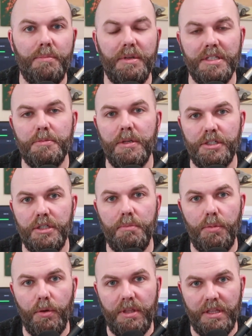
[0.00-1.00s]
but especially
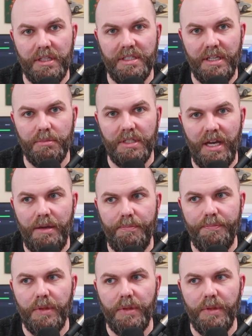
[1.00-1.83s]
both at the same time,